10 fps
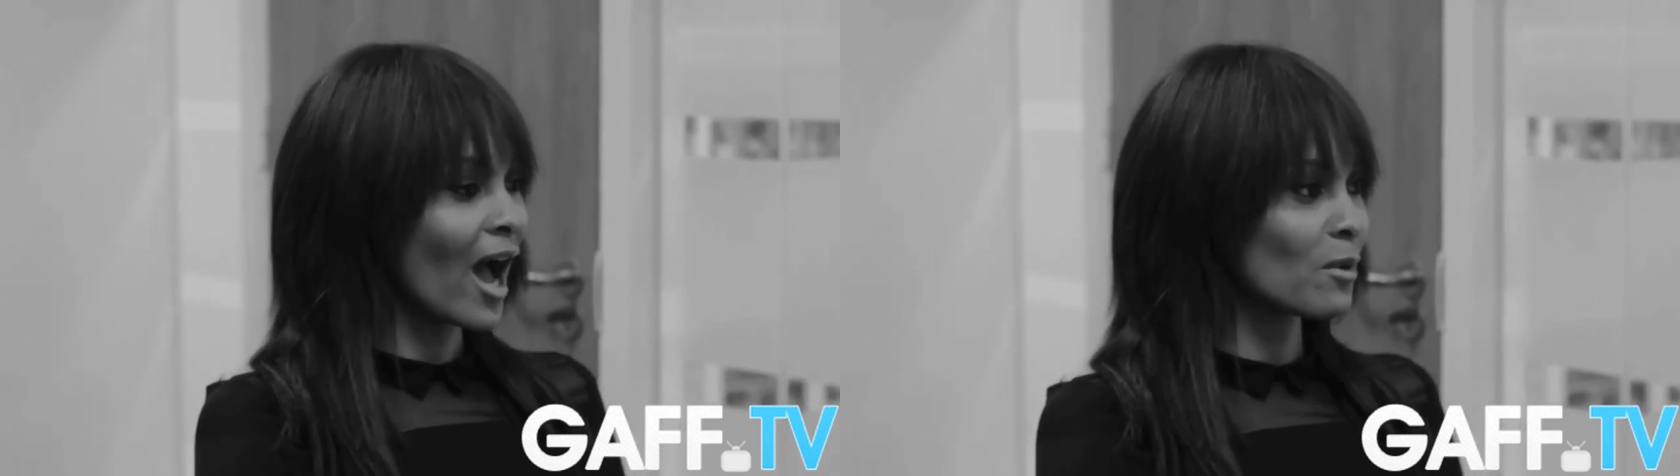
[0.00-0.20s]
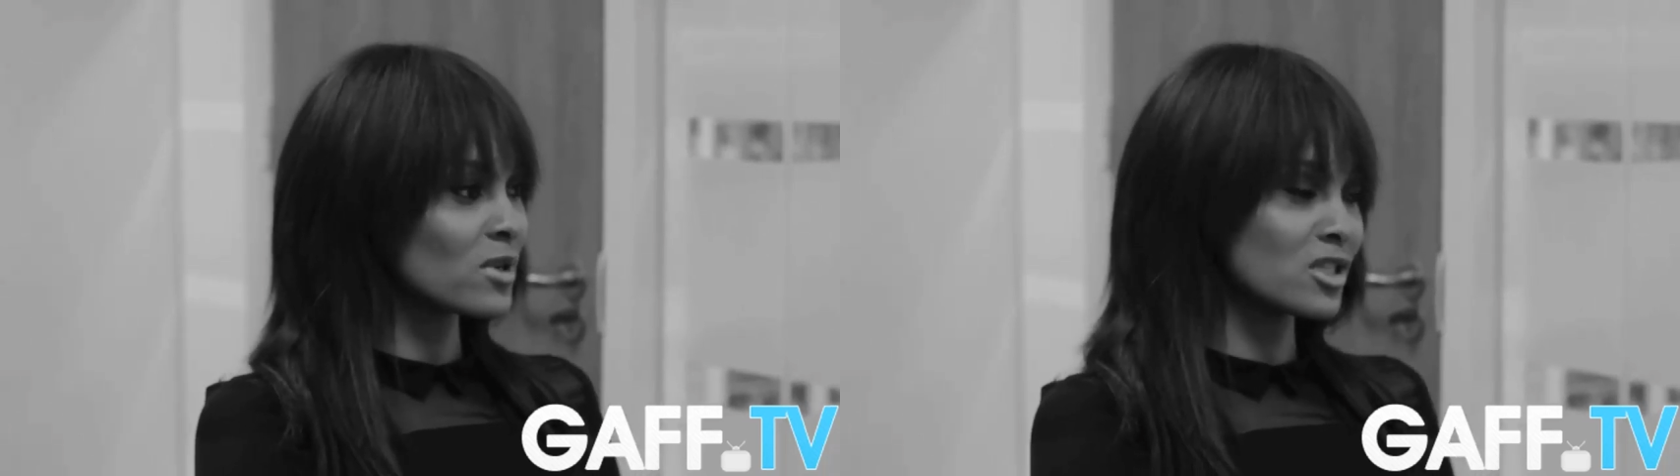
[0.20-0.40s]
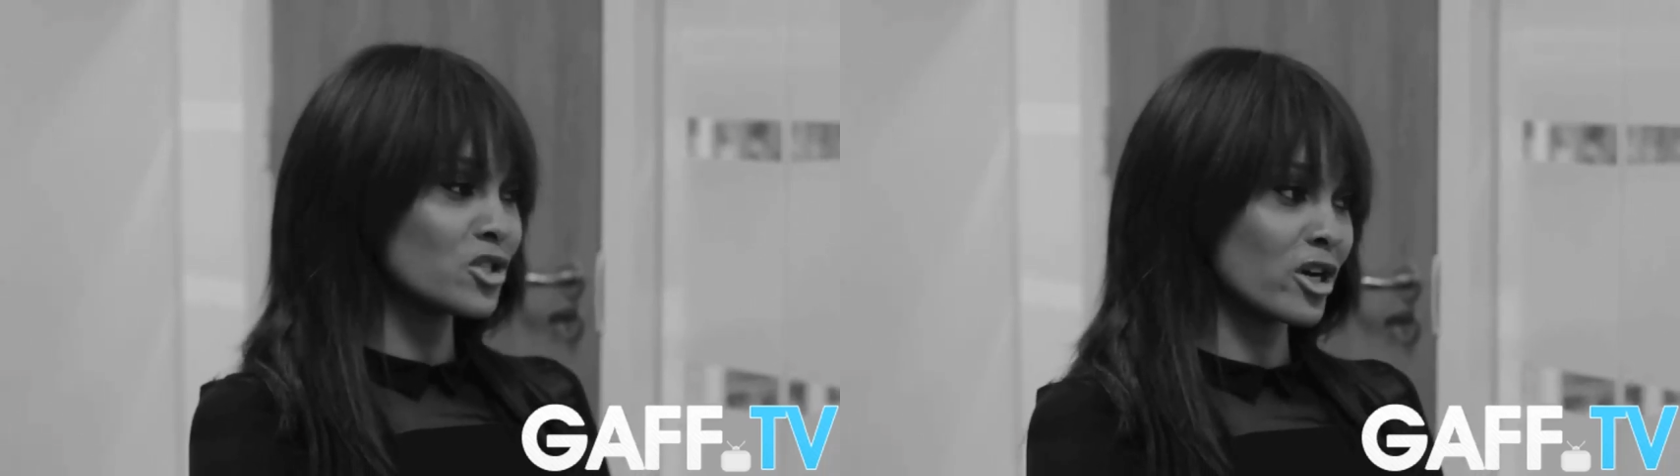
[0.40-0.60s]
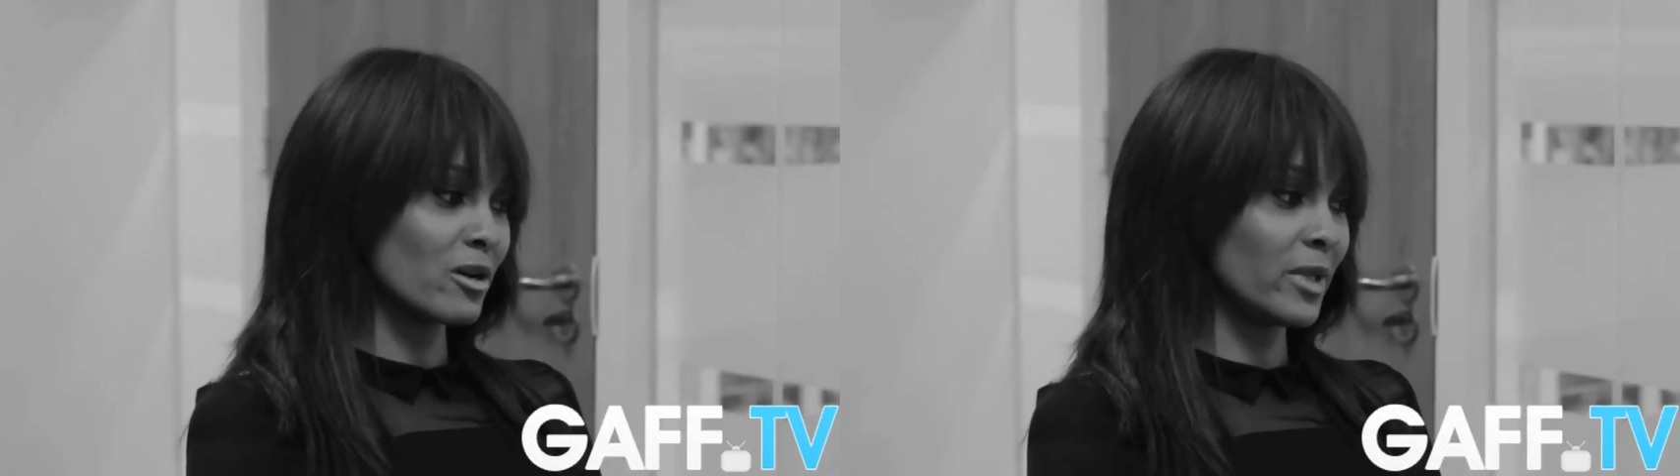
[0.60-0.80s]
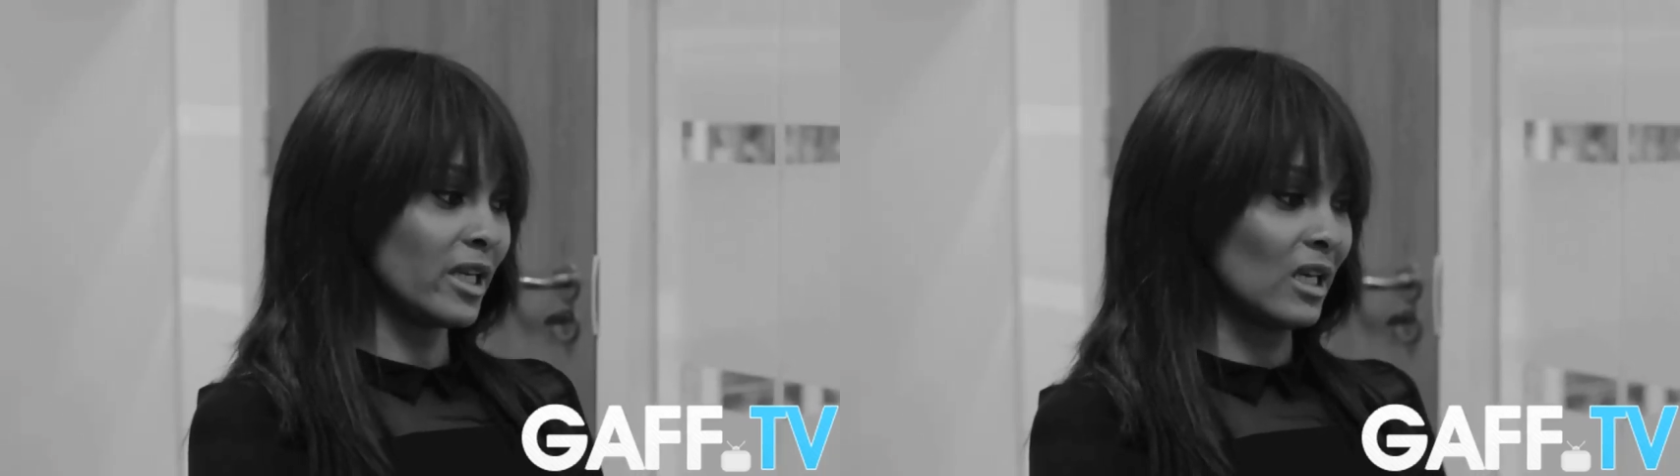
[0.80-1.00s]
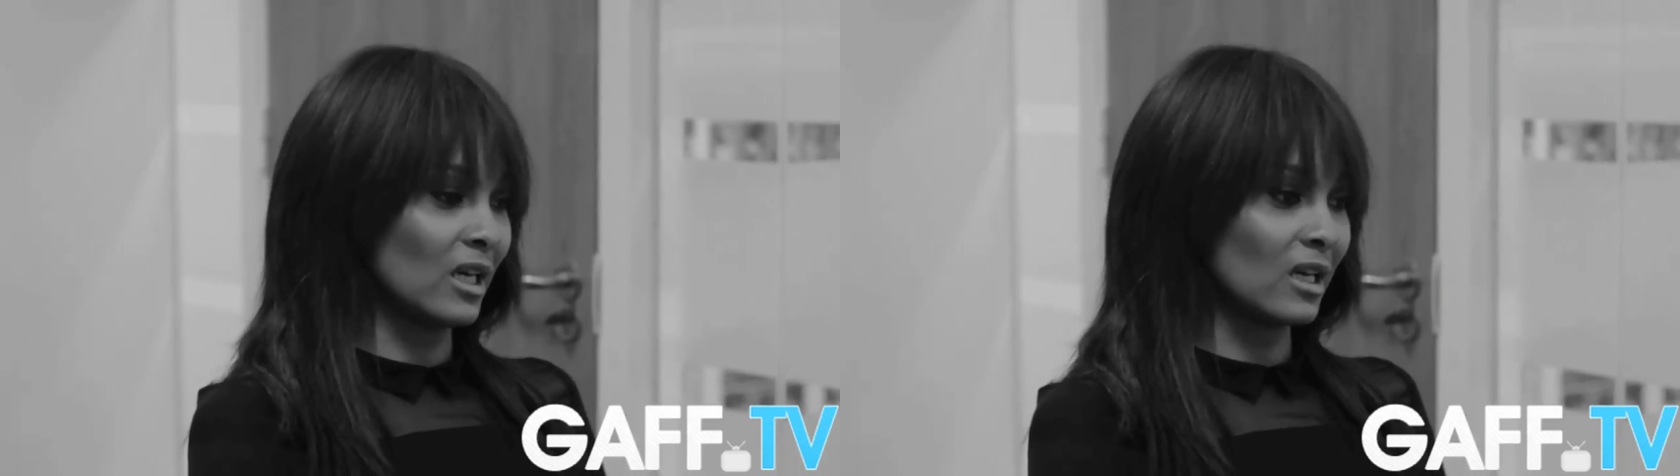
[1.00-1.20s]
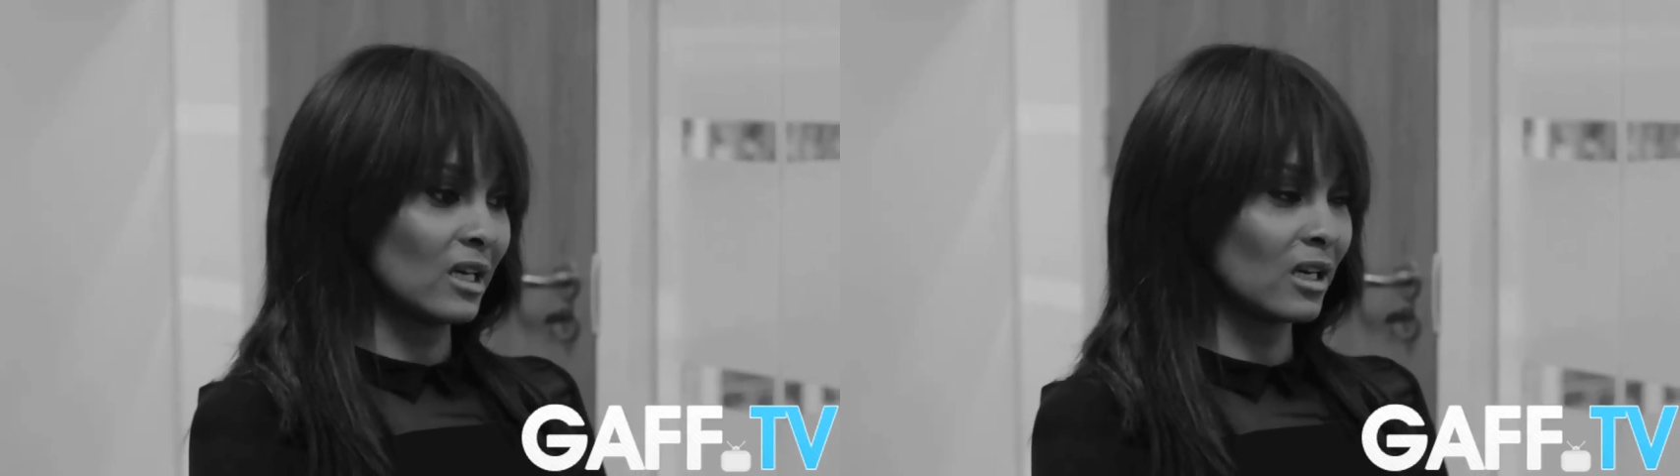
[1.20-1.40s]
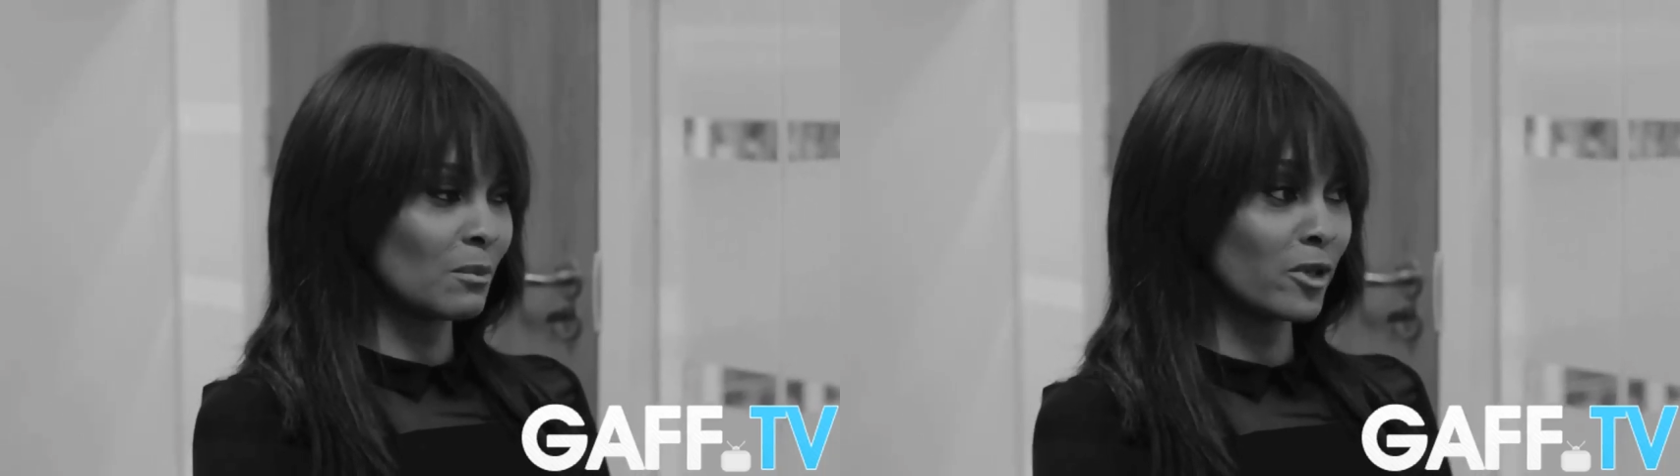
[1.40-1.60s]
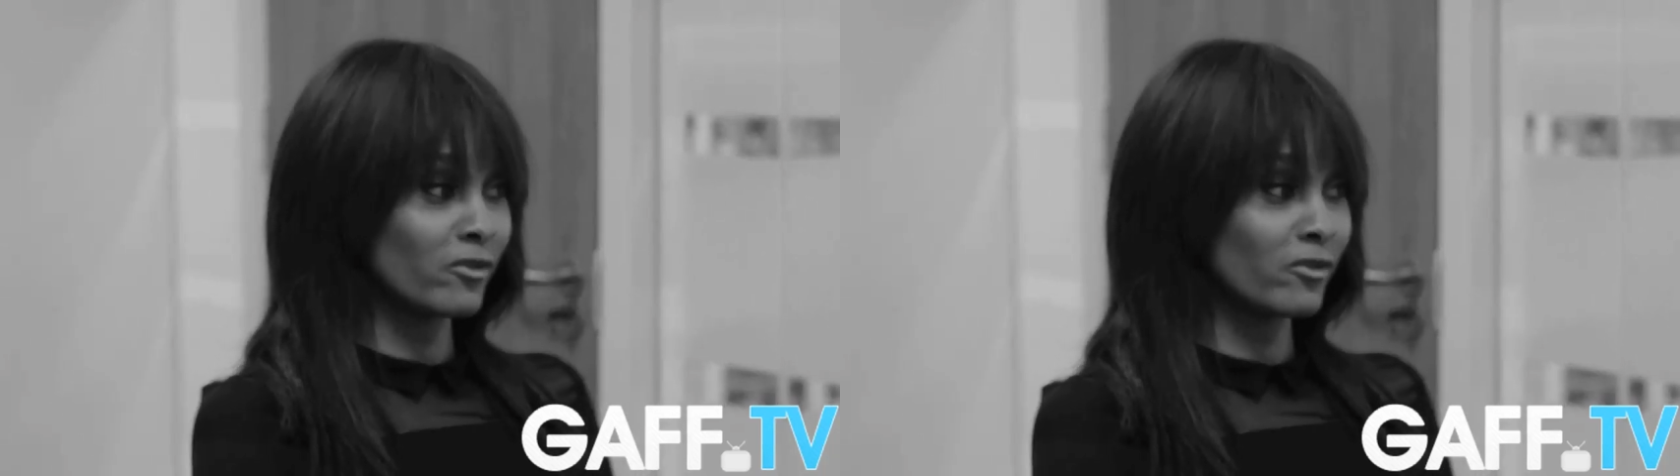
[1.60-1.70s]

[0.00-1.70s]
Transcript: I was in Germany on